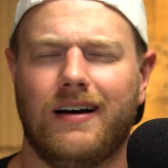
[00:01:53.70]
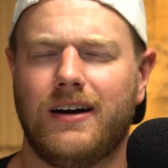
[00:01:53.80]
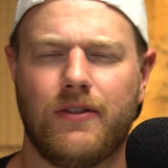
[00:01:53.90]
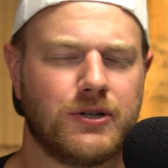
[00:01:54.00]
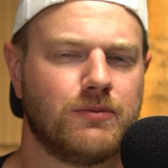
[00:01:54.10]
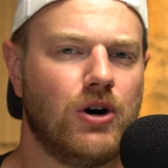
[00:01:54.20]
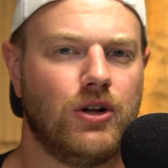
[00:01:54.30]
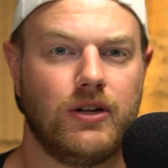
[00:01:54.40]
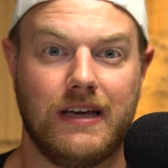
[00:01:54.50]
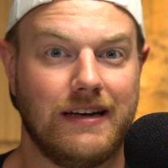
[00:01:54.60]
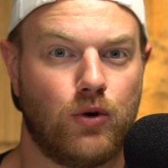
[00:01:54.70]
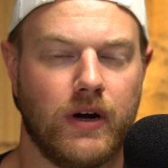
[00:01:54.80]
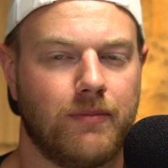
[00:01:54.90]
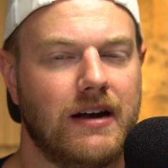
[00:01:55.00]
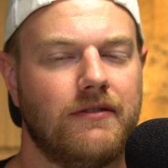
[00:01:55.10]
Another small and
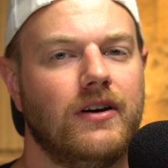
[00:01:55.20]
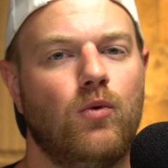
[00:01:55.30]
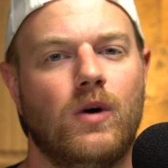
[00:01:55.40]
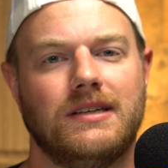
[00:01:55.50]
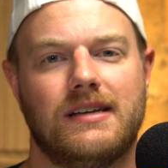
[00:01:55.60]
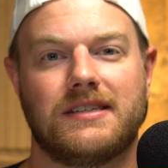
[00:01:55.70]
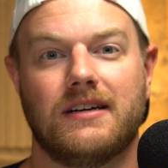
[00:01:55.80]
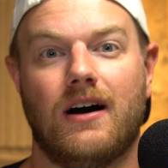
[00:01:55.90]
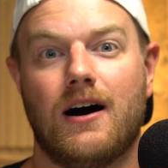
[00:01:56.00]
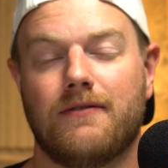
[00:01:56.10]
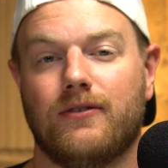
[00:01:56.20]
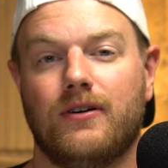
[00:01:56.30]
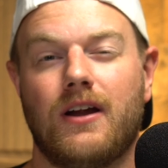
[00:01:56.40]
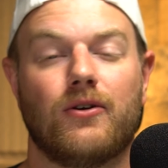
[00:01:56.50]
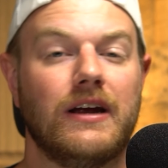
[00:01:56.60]
quick benefit was that it's going to
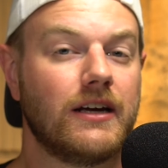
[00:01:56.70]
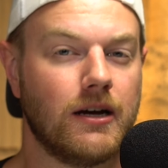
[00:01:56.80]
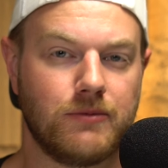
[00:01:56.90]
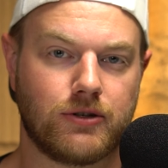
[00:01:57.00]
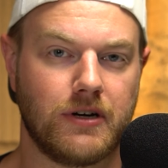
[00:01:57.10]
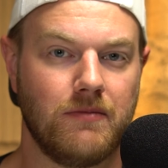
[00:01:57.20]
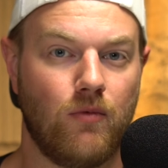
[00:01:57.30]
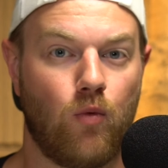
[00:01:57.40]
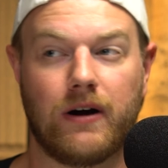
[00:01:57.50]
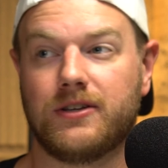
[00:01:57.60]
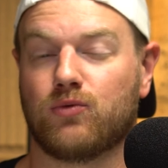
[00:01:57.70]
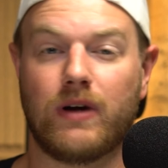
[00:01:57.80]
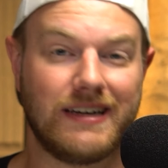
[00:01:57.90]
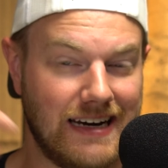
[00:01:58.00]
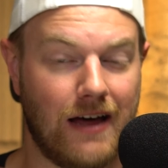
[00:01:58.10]
offer another income stream where it's
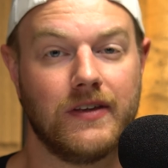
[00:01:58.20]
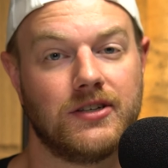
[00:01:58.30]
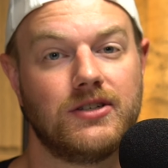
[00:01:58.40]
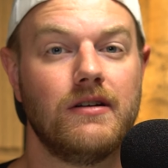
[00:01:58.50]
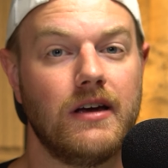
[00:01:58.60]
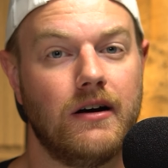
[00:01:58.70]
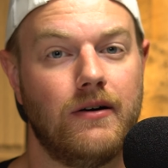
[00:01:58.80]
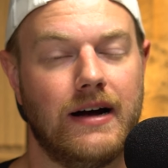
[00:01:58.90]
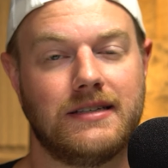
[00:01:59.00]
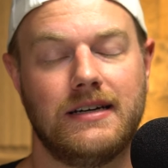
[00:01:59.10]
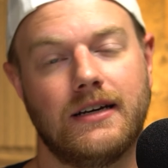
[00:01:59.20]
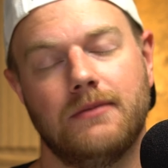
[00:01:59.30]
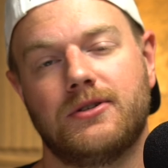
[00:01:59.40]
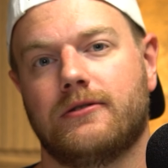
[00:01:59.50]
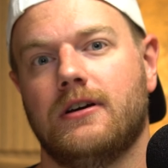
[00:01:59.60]
renting out this studio as an
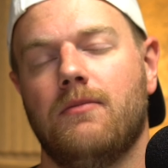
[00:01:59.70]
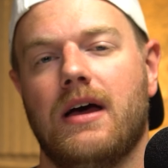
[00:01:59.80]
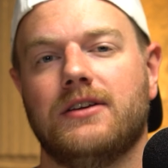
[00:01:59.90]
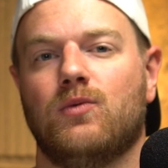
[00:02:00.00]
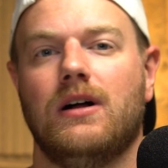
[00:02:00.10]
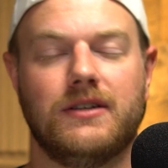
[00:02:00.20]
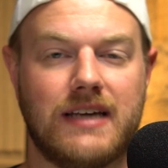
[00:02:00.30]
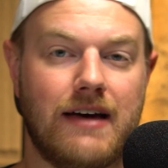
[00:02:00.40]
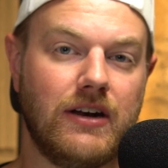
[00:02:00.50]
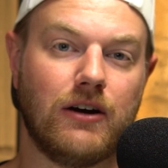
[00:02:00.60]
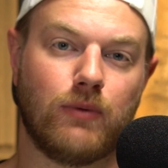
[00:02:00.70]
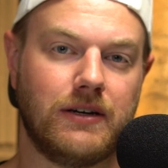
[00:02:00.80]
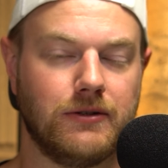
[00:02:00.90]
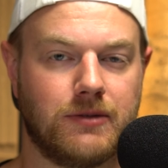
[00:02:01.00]
income stream, as well as having a rental